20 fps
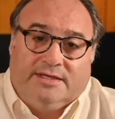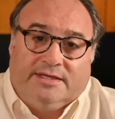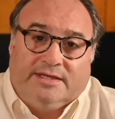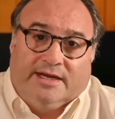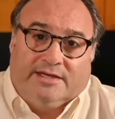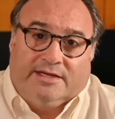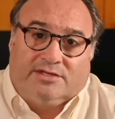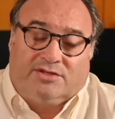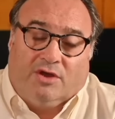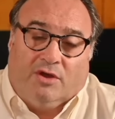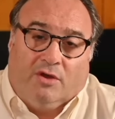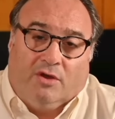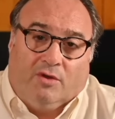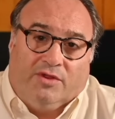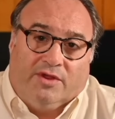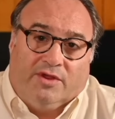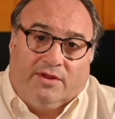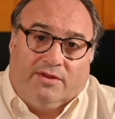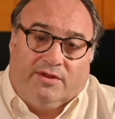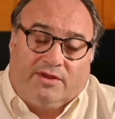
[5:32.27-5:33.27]
And so
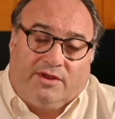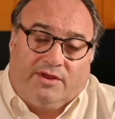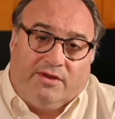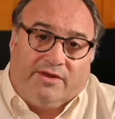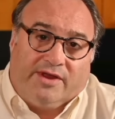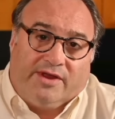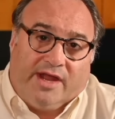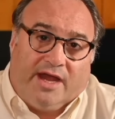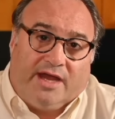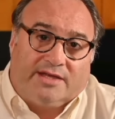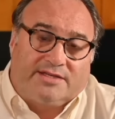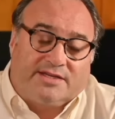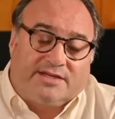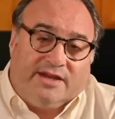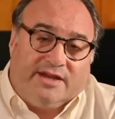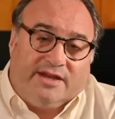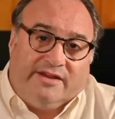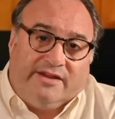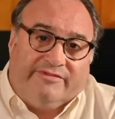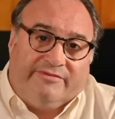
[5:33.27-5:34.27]
the, the
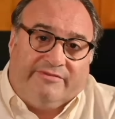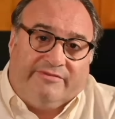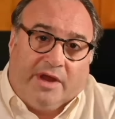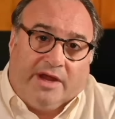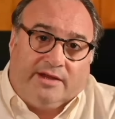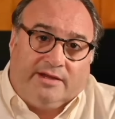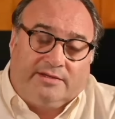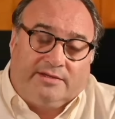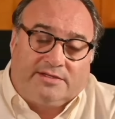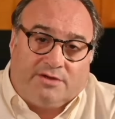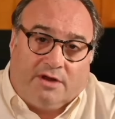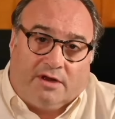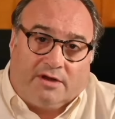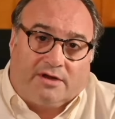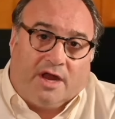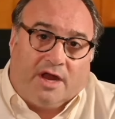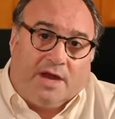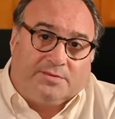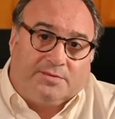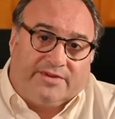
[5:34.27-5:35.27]
curiosity of my
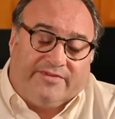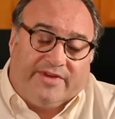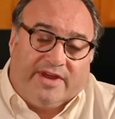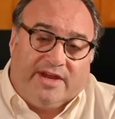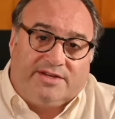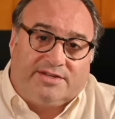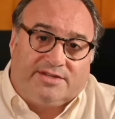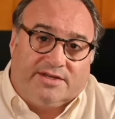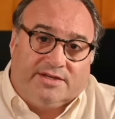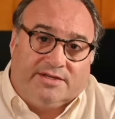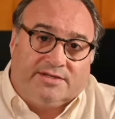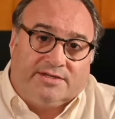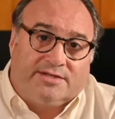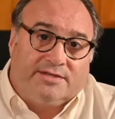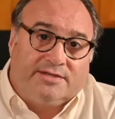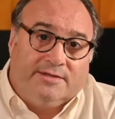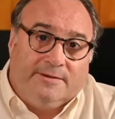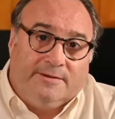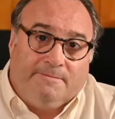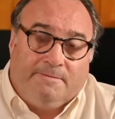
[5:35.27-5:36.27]
stark
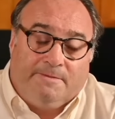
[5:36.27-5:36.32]
observations